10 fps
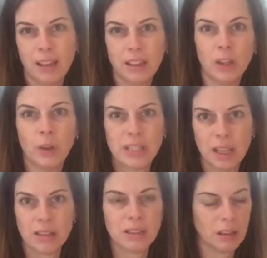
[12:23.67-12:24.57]
it
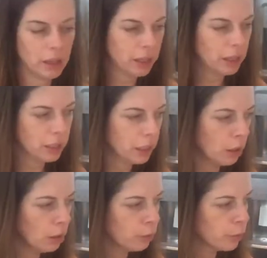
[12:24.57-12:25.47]
tends to kind of get
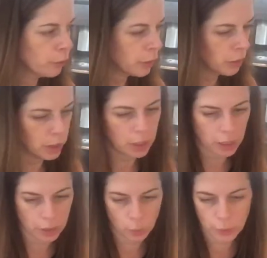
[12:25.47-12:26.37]
all over everything, and I
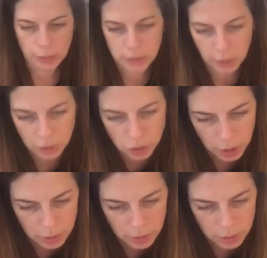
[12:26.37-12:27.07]
don't want to take a chance.